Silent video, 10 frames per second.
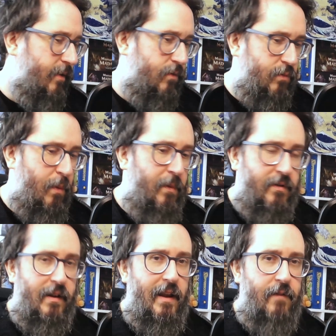when we
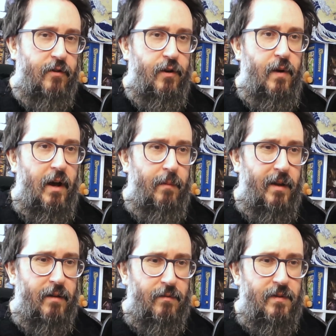suddenly have to do it, I'm
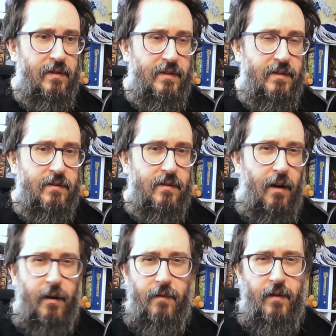like, well, this is
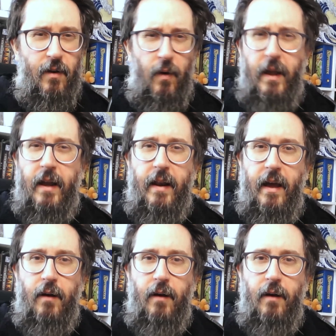kind of annoying now.